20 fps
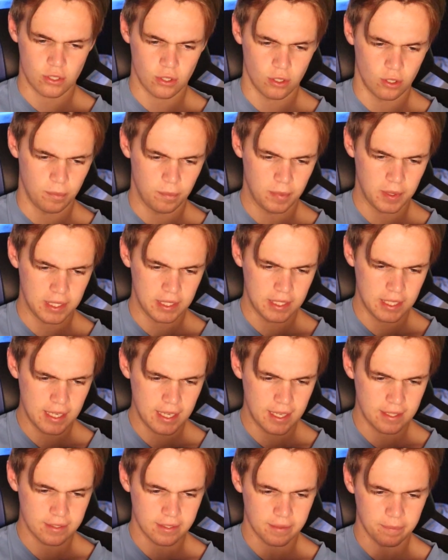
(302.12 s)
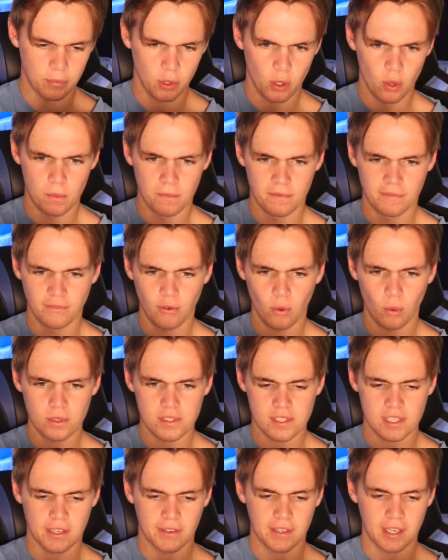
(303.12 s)
should be it. Boom, four
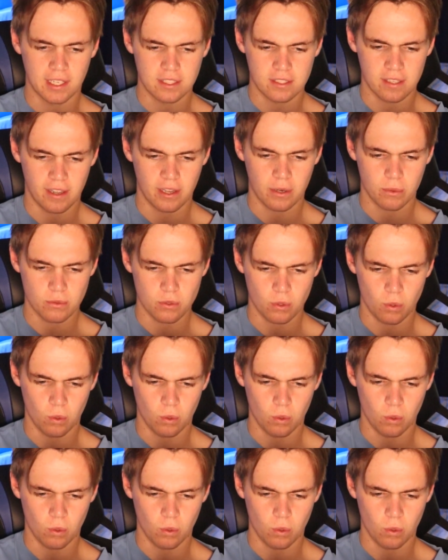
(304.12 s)
Serie A titles